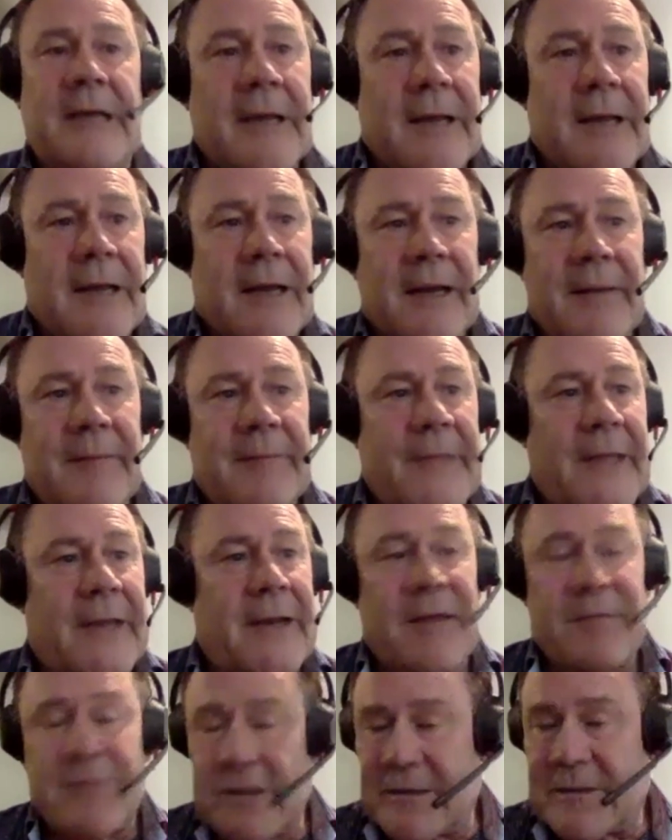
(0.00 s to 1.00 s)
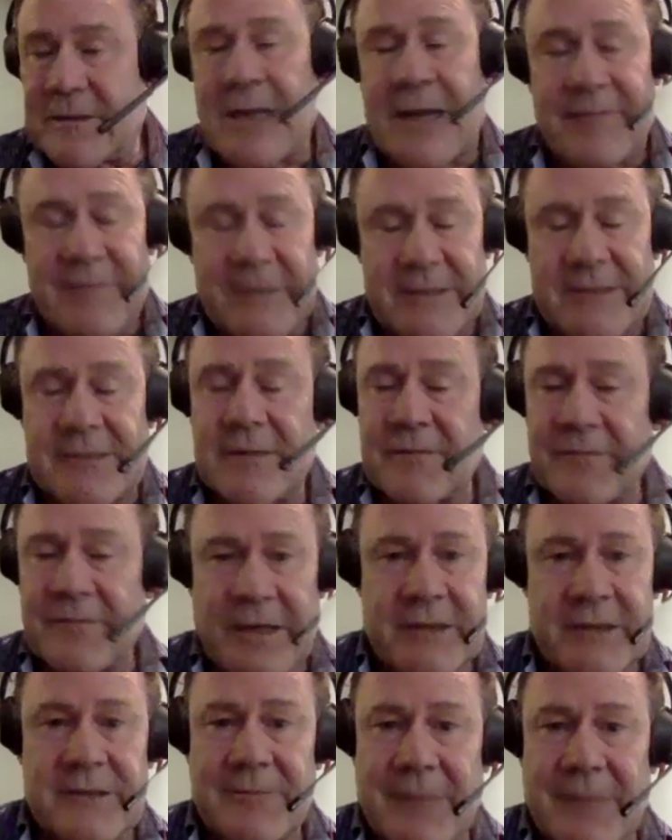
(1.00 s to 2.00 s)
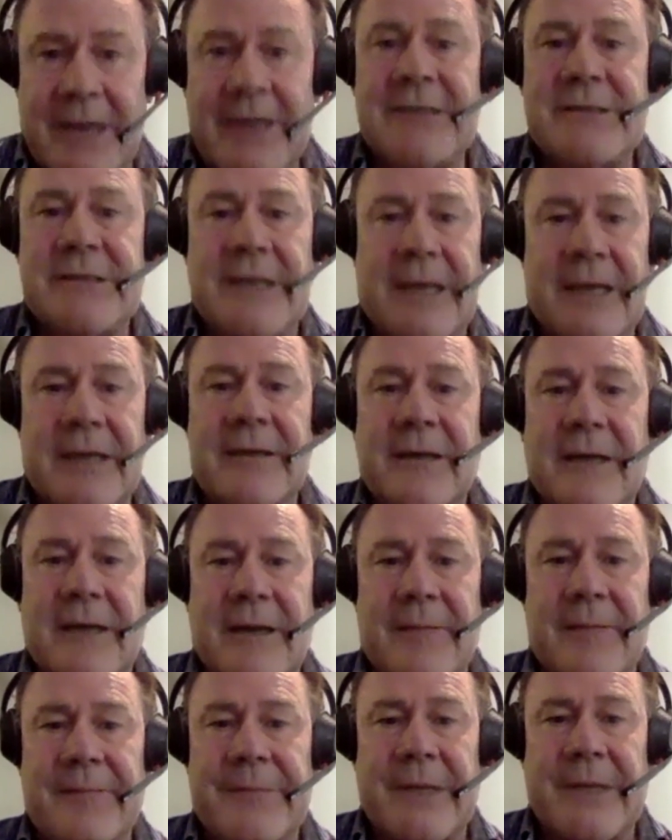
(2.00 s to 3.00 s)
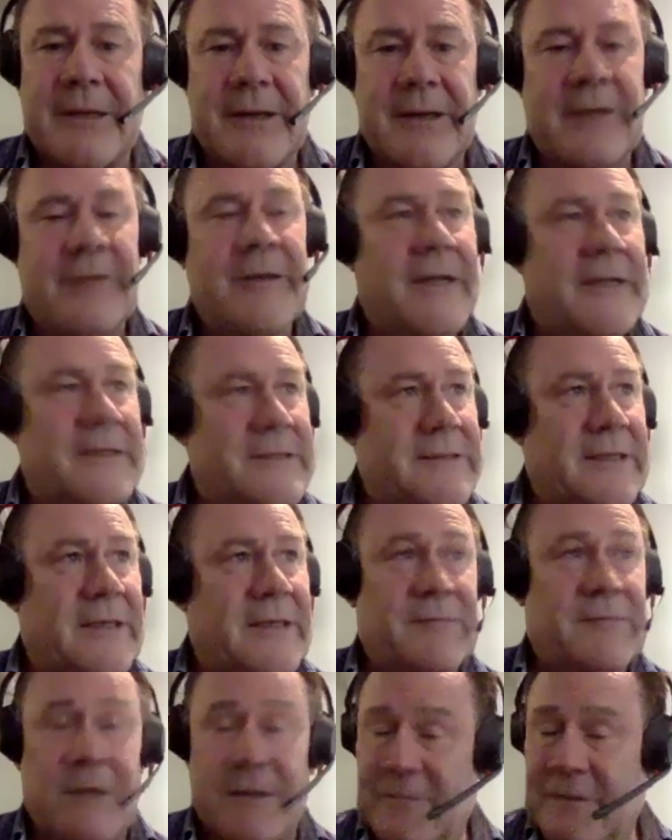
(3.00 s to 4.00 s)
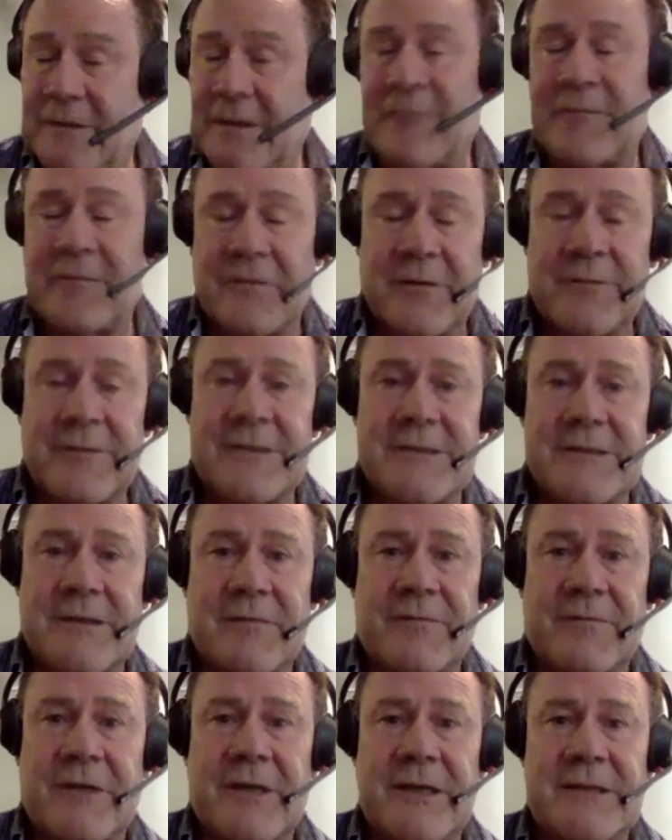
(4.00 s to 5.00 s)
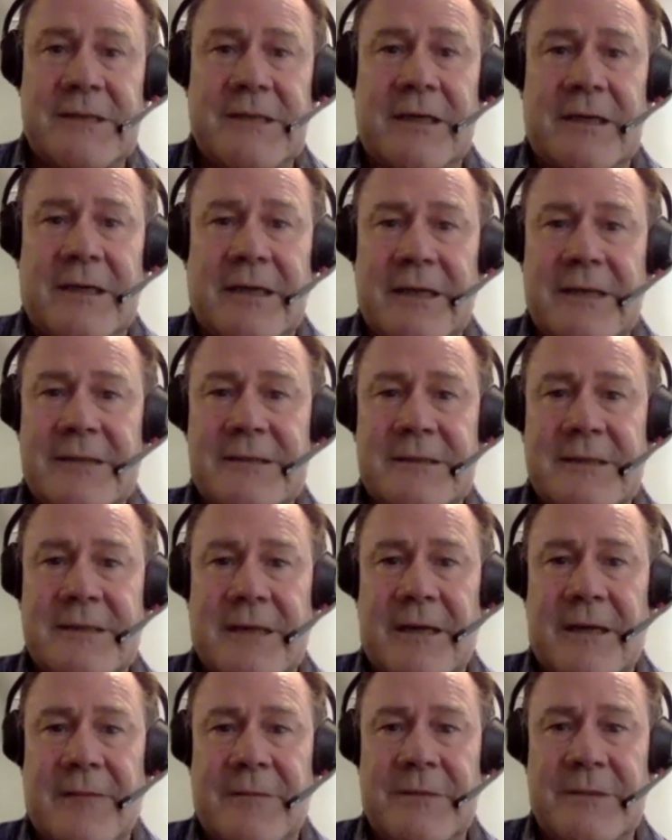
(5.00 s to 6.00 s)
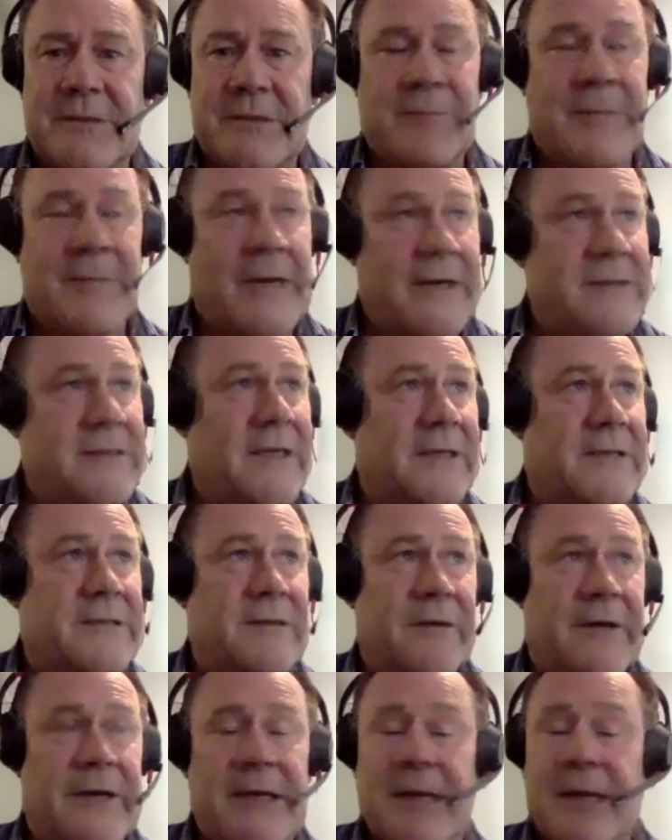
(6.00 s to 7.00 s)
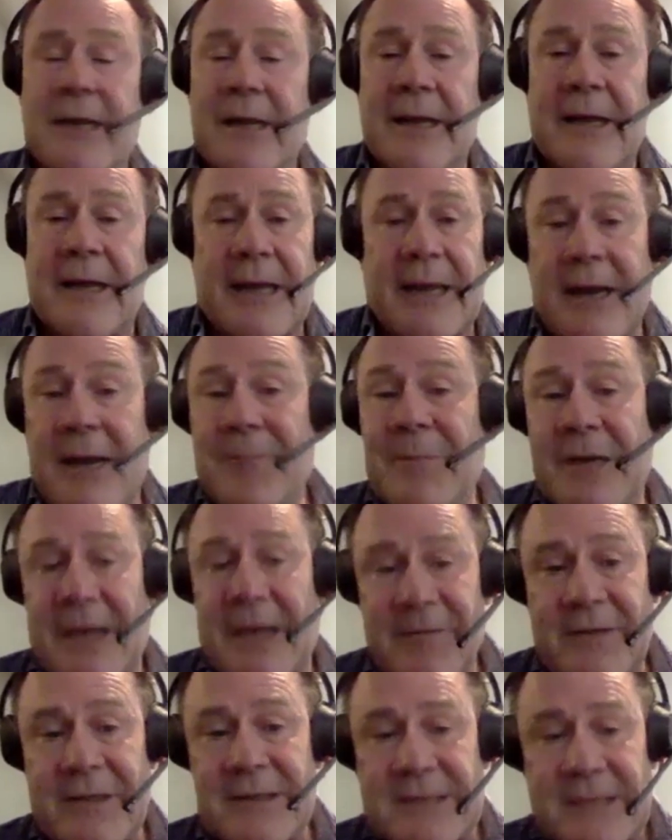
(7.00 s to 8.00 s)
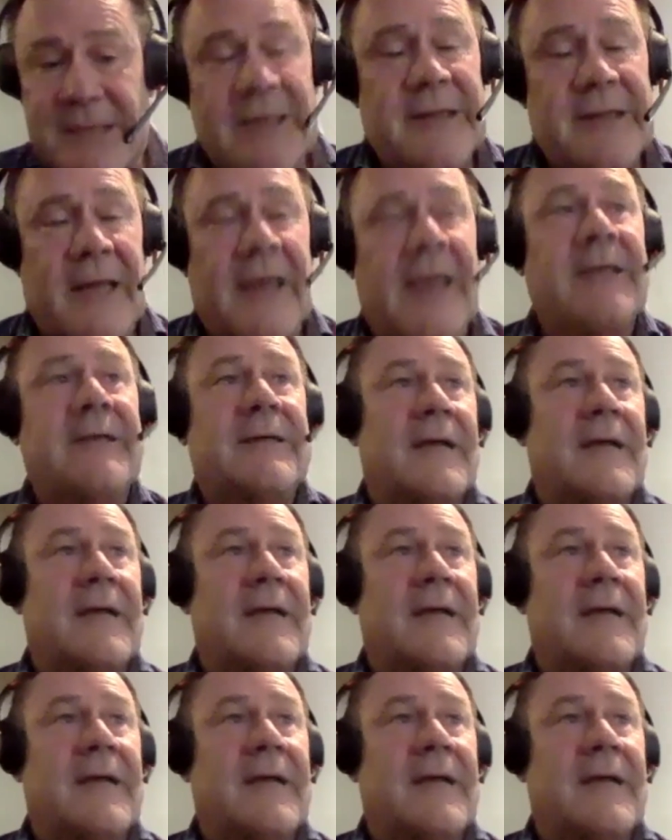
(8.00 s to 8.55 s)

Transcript: and having the self-care to manage that, it's, if you've got the self-care techniques to manage anxiety, but having said that,